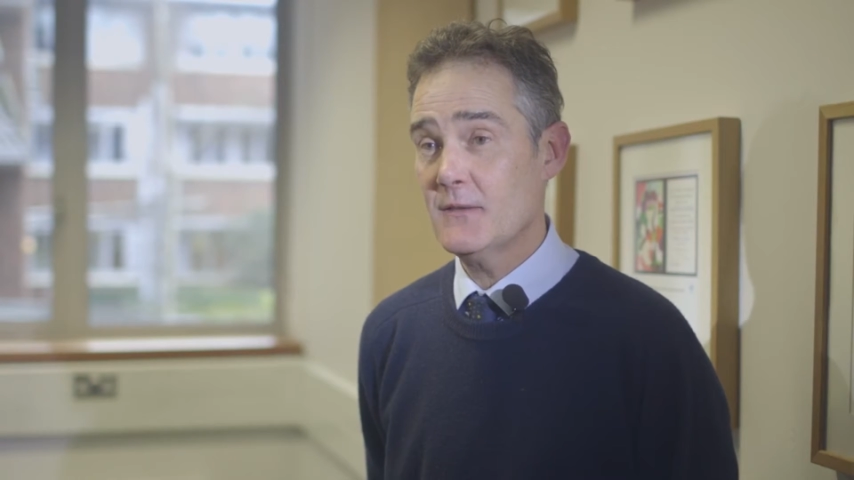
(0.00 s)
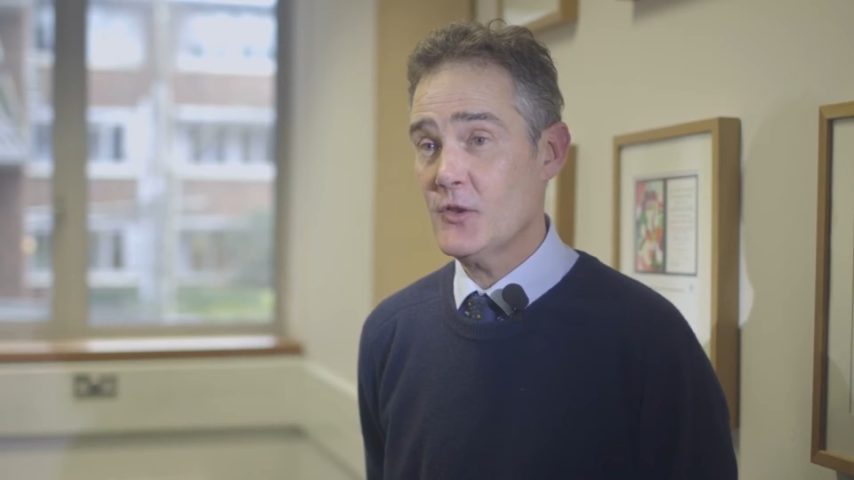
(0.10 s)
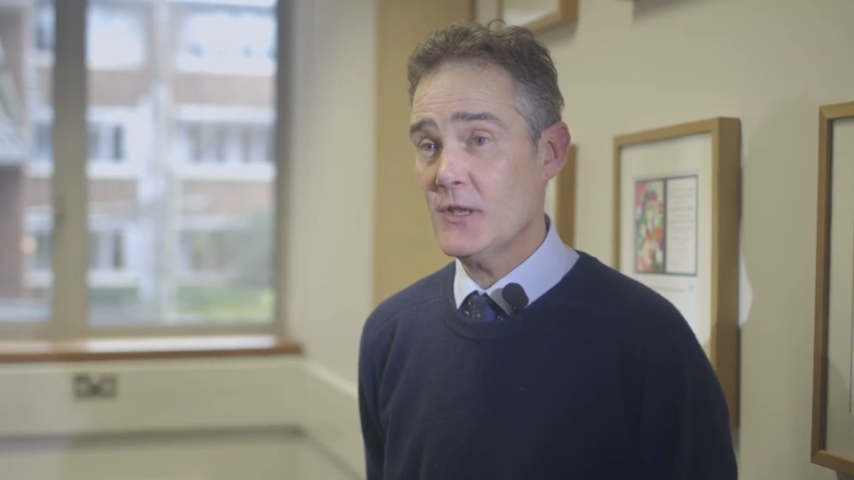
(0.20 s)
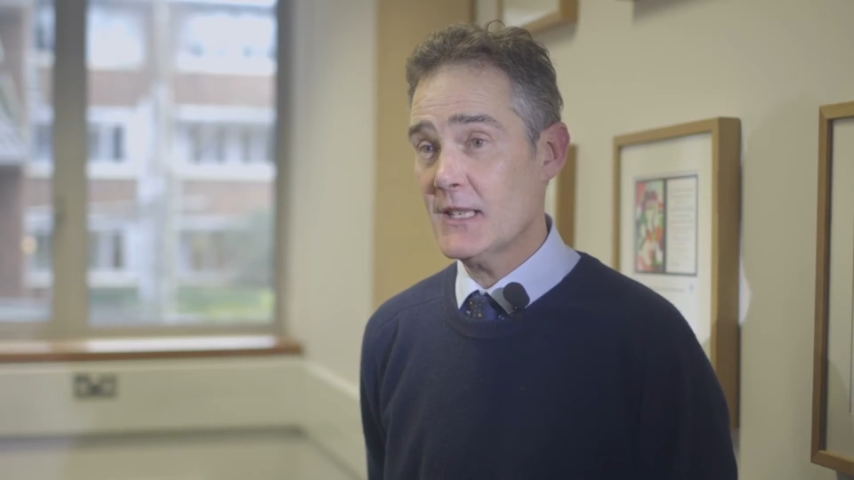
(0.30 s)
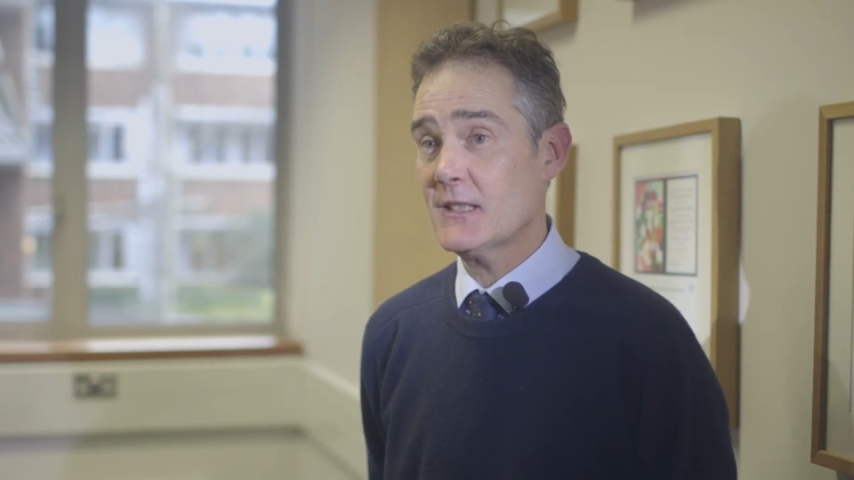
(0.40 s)

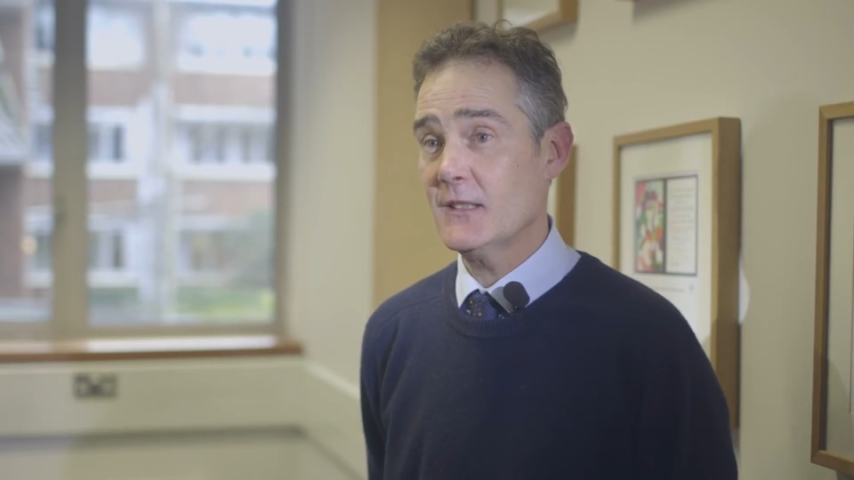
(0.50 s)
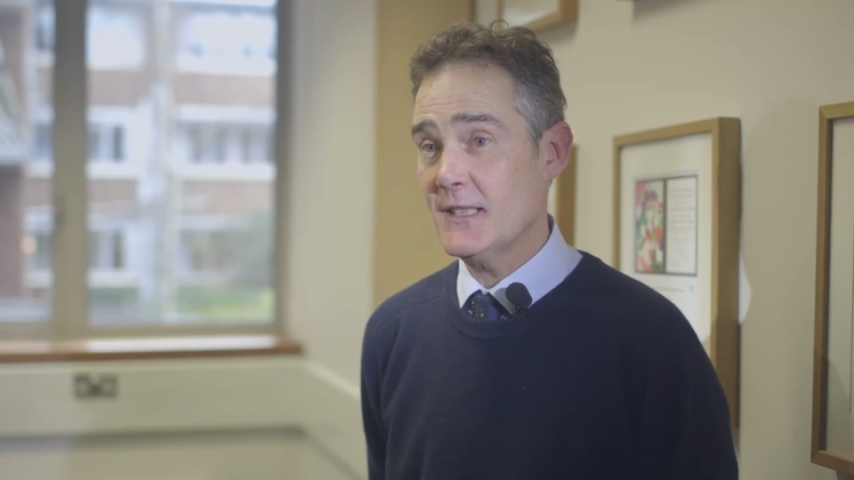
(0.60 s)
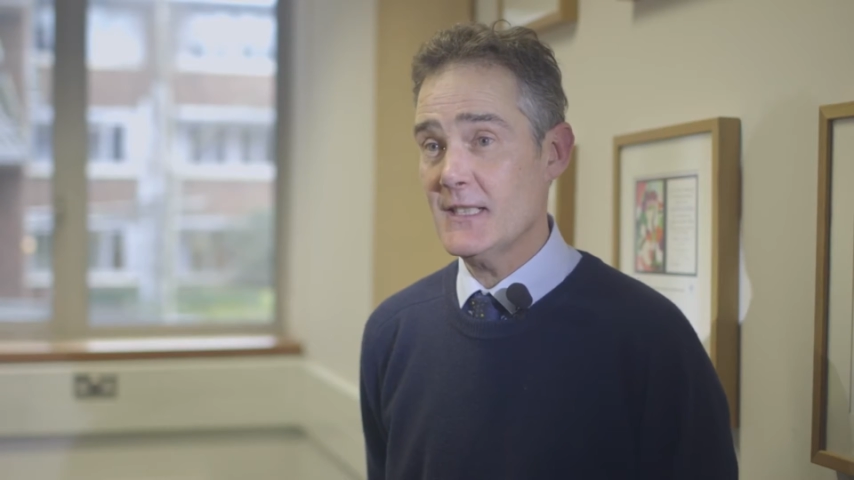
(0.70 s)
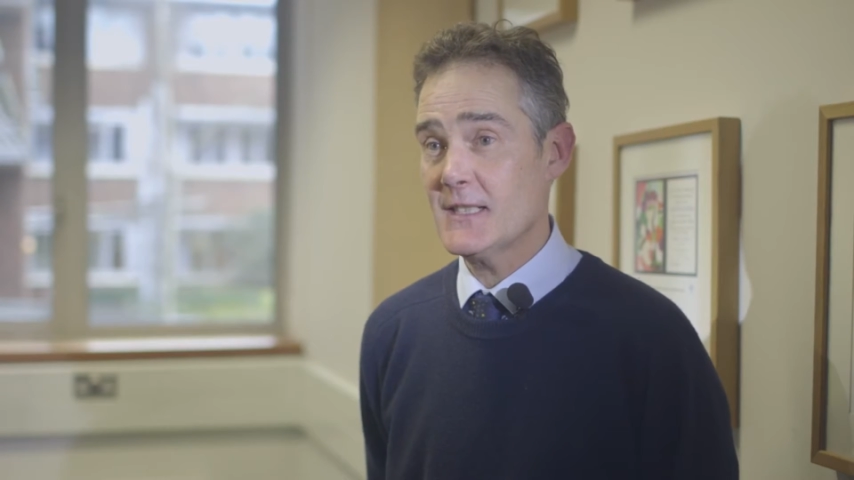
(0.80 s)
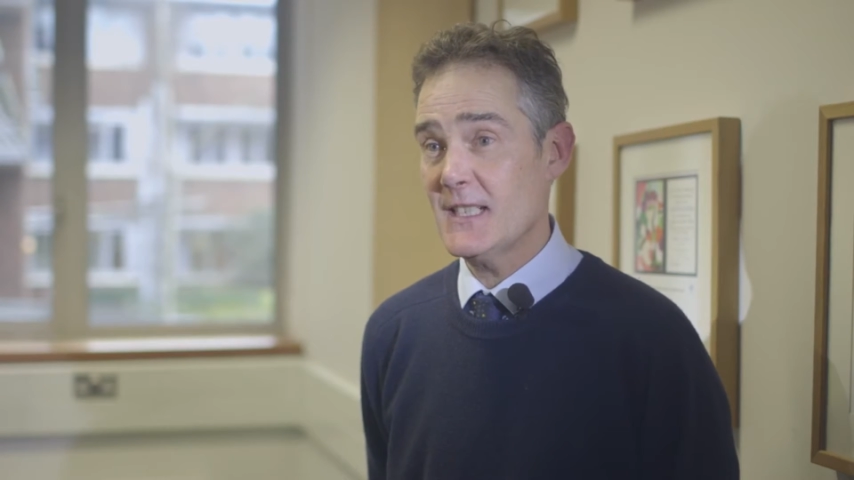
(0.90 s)
Very little
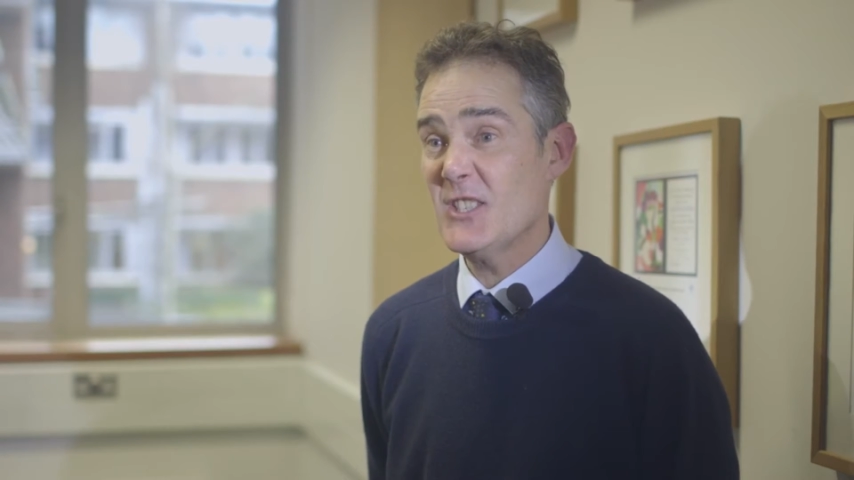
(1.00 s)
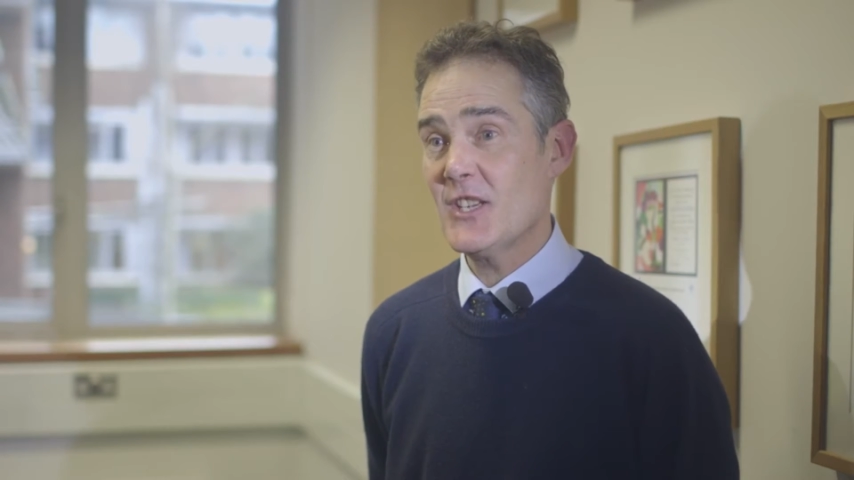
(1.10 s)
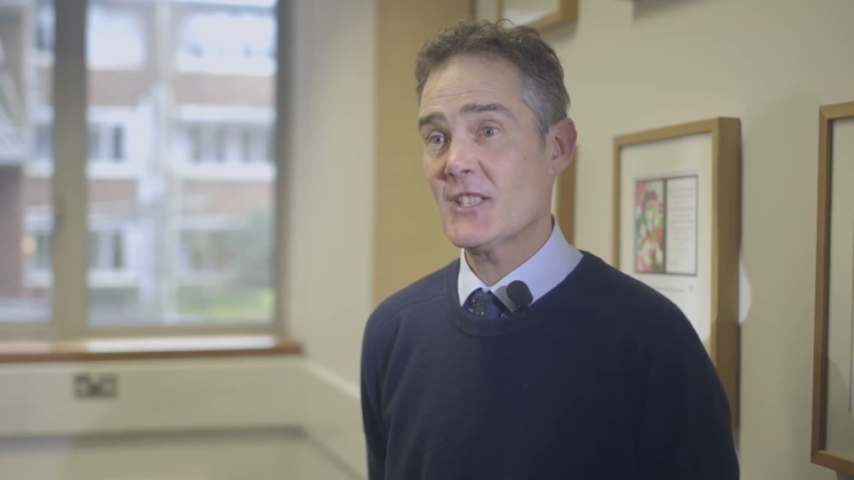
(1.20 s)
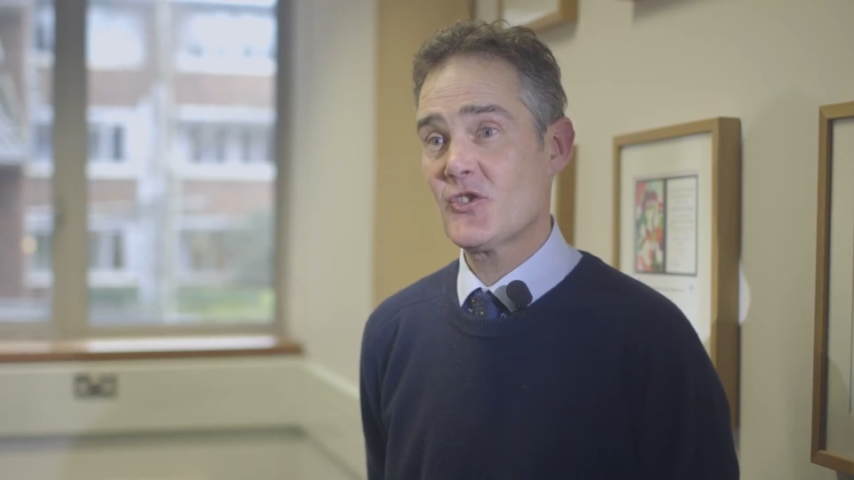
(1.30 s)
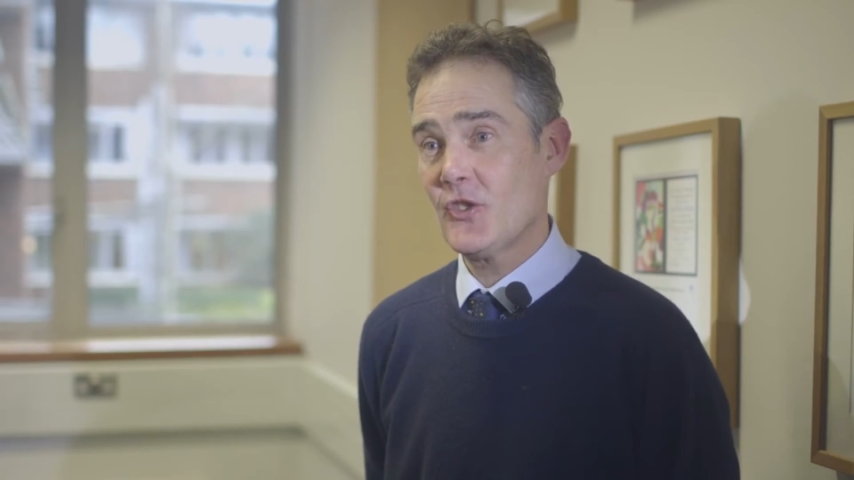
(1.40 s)
is
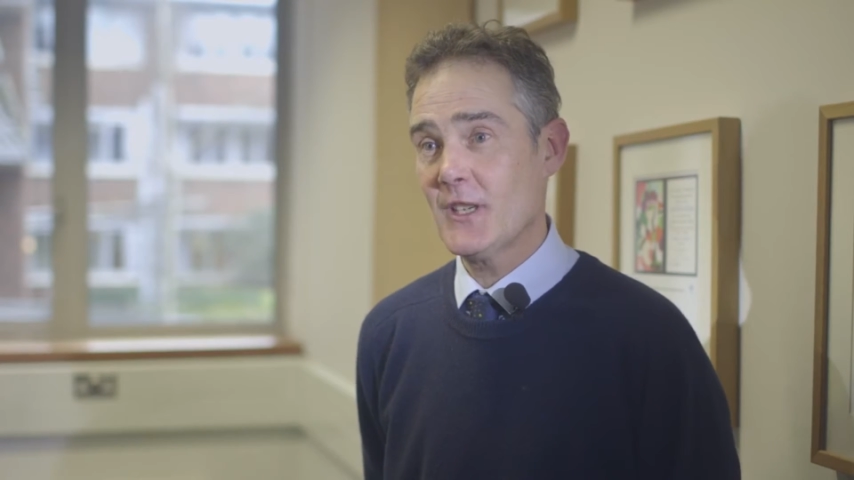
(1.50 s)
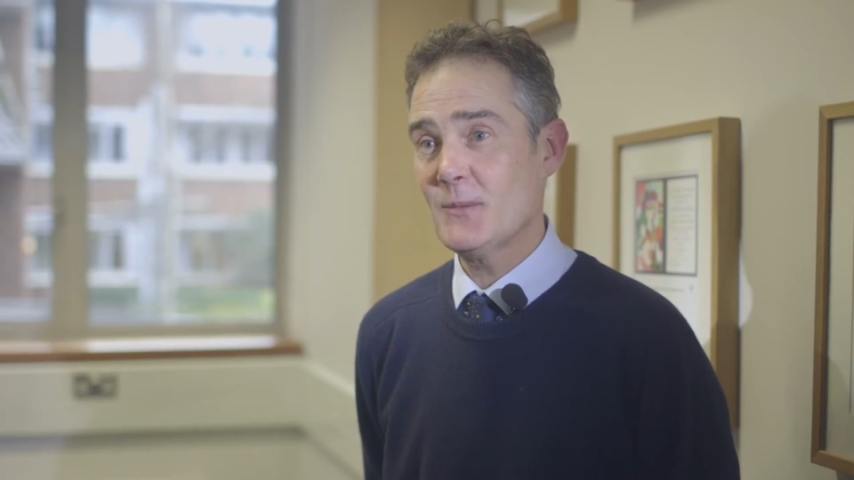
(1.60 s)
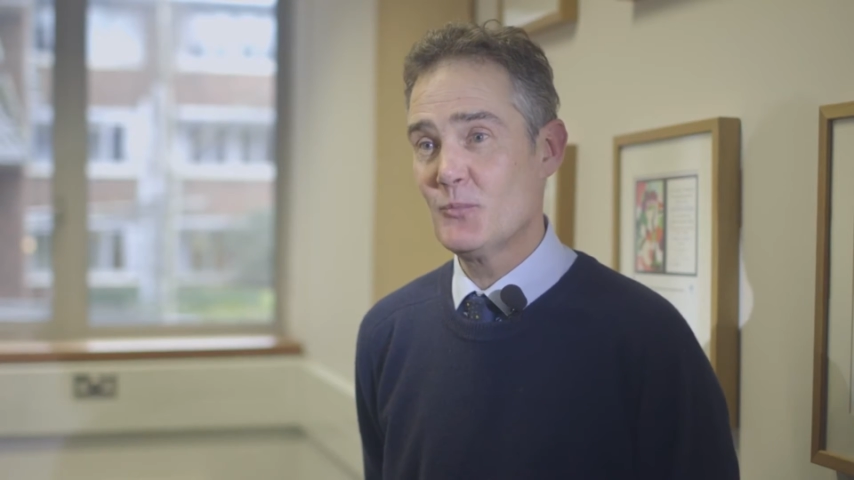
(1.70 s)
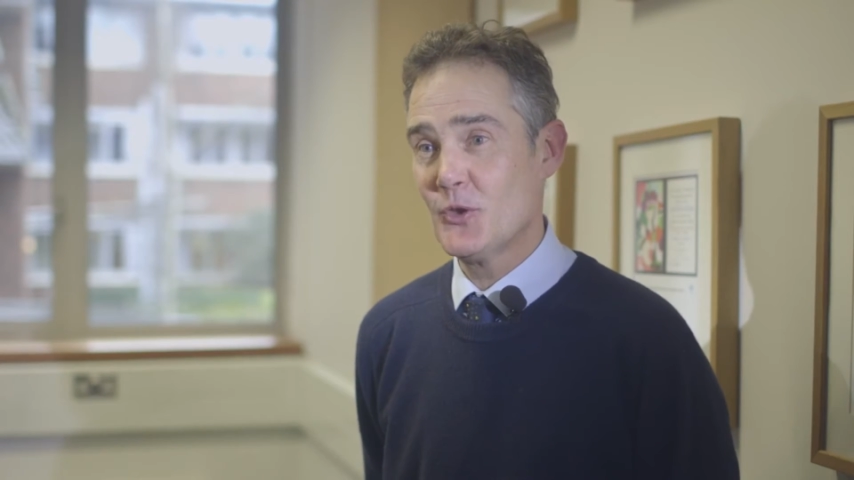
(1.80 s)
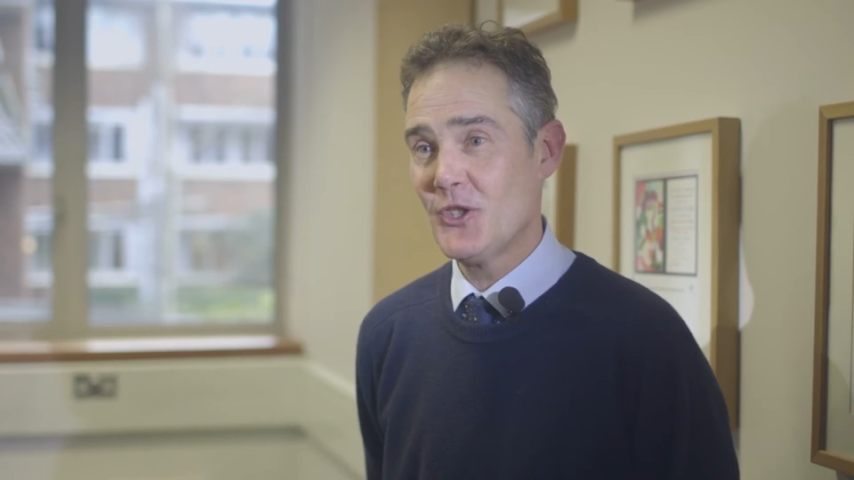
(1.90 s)

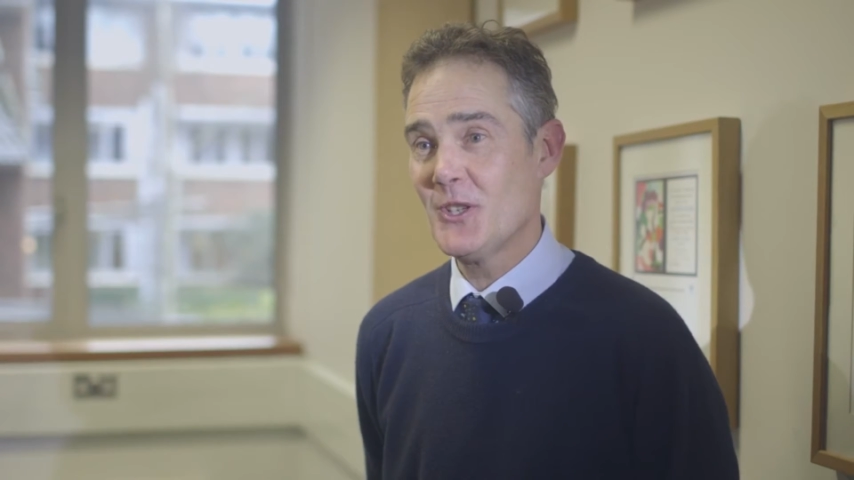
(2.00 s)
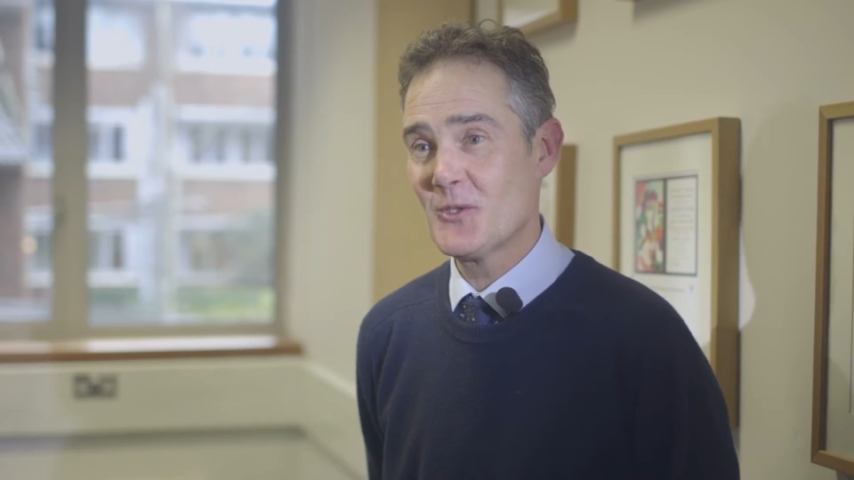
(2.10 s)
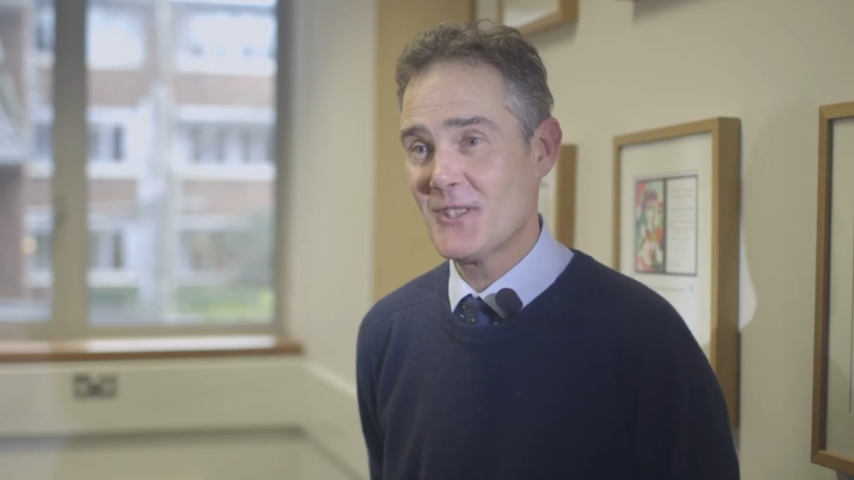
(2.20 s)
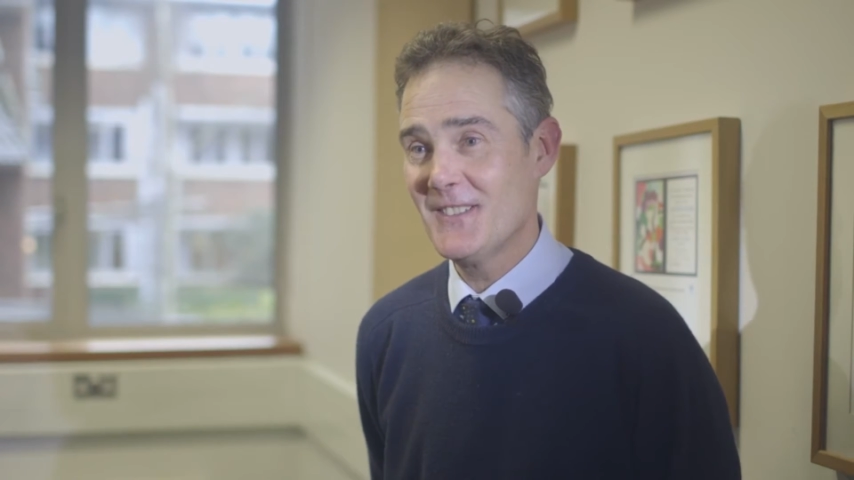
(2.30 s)
industrially produced